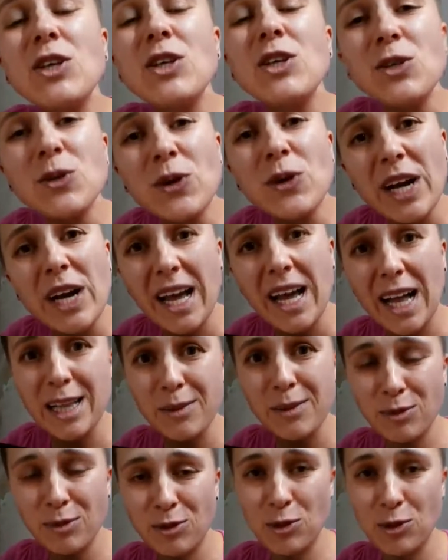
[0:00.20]
your
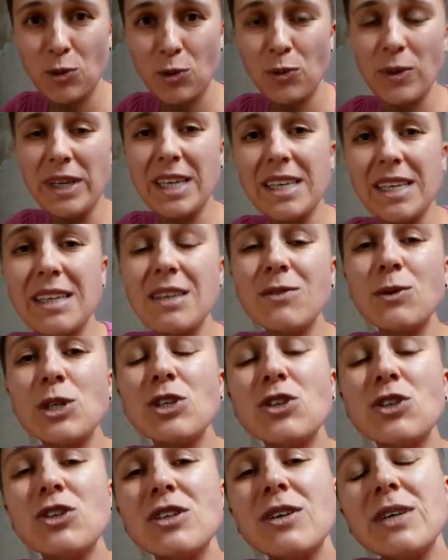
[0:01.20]
help too. We
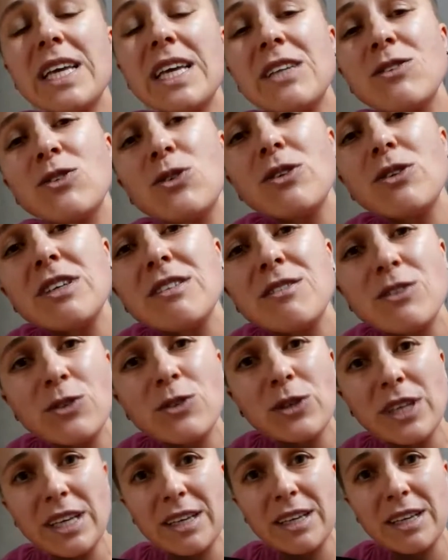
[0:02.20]
shouldn't do this
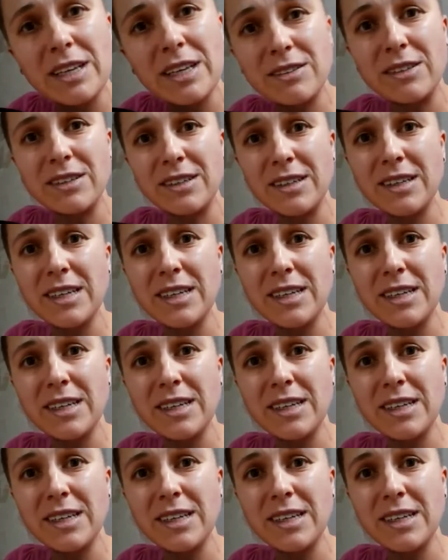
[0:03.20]
together.